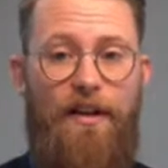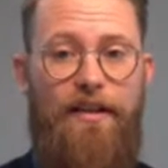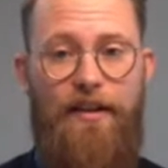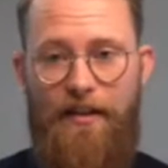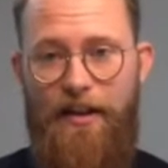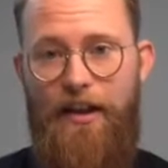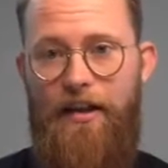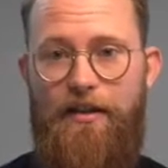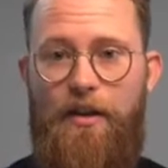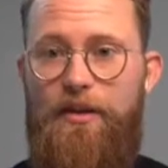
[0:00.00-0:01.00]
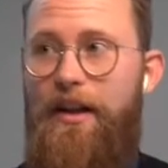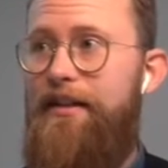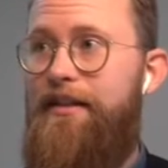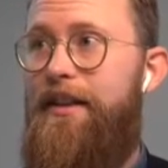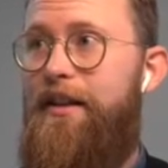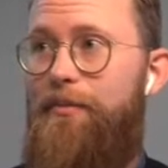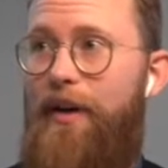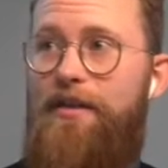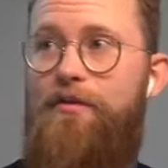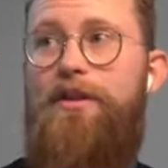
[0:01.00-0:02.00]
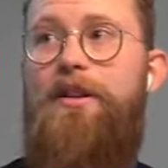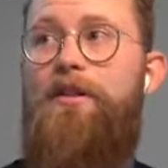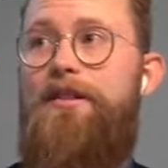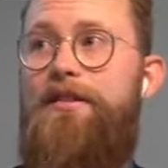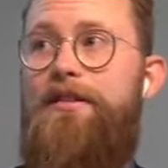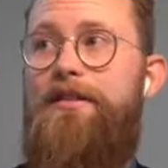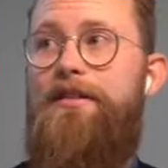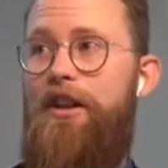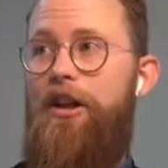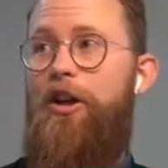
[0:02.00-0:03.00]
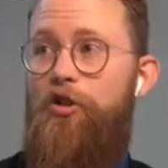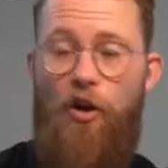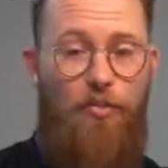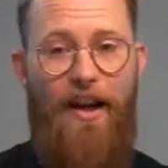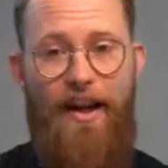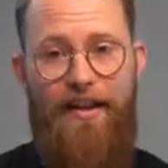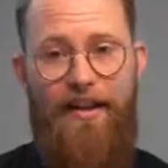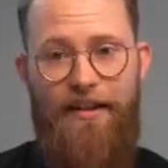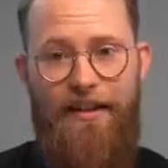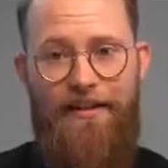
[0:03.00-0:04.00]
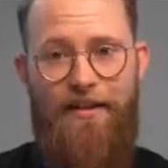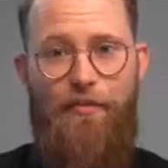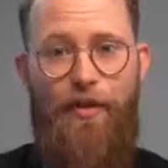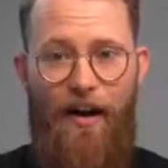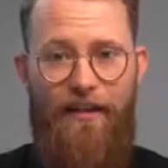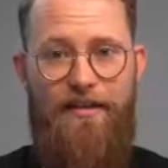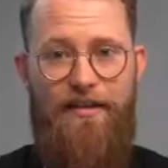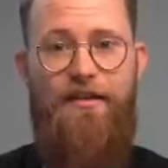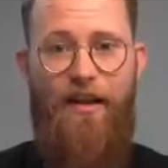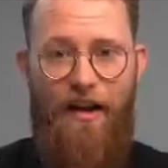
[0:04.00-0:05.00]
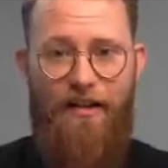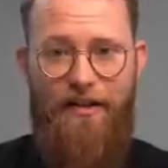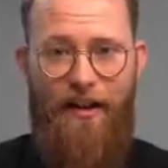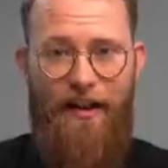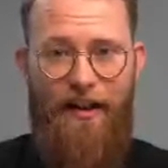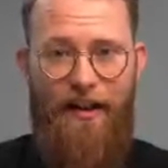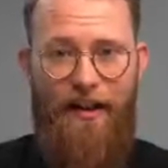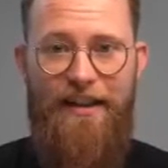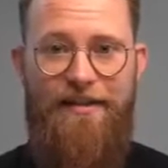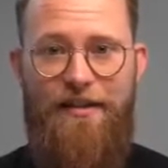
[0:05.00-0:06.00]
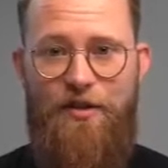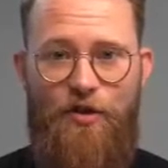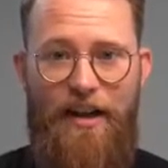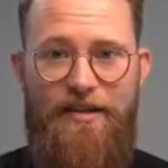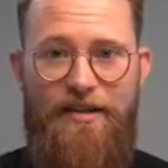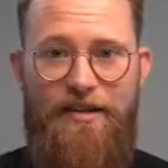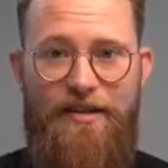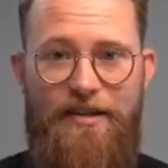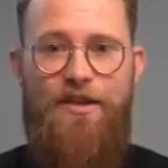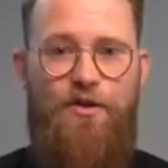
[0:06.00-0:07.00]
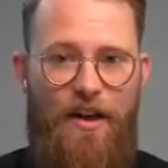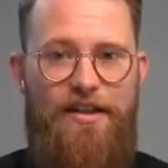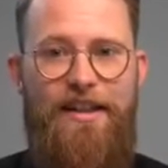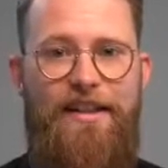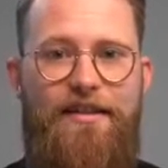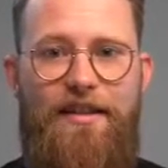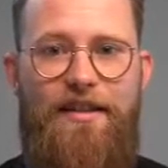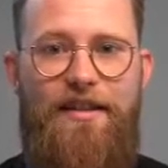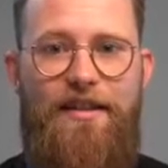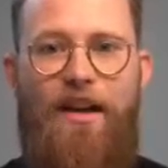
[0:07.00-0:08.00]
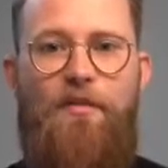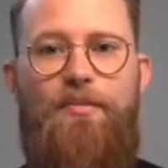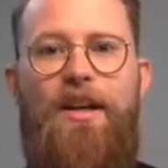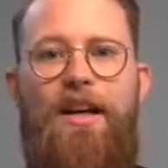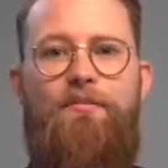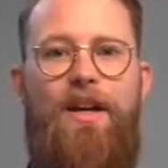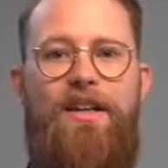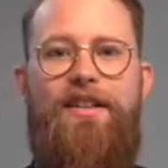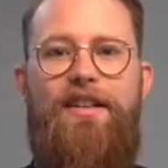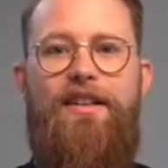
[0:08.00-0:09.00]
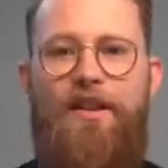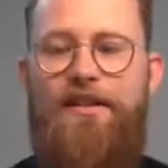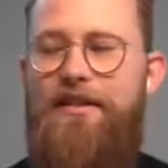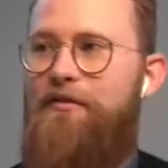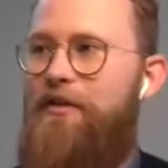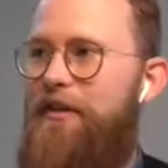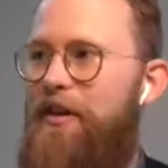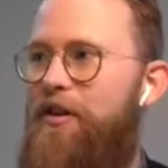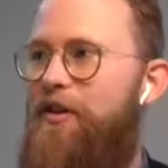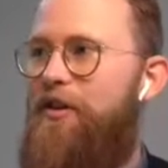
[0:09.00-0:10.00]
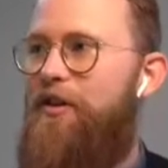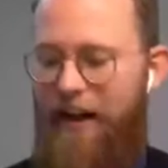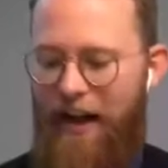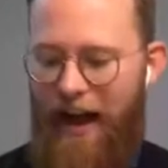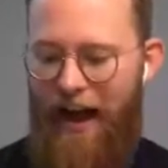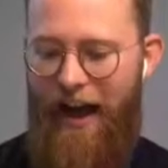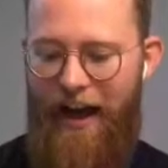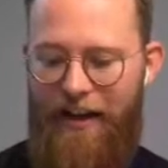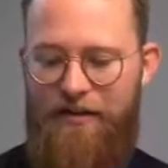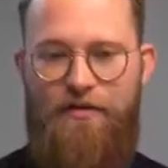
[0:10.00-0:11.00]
I think Yoda said it best when Yoda said, "No plan is the path to the dark side. No plan leads to stress. Stress leads to messing up. Messing up leads to re-recording, and